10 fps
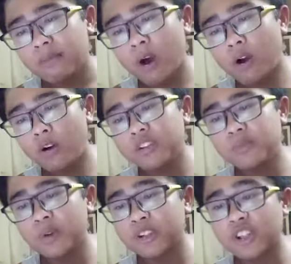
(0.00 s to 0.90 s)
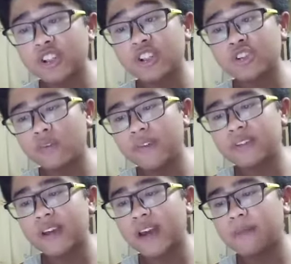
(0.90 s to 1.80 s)
Mughals, British,
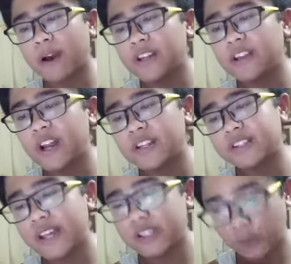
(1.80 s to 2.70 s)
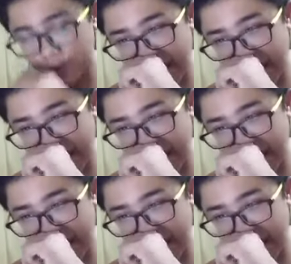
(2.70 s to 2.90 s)
Soviets, and by the United States with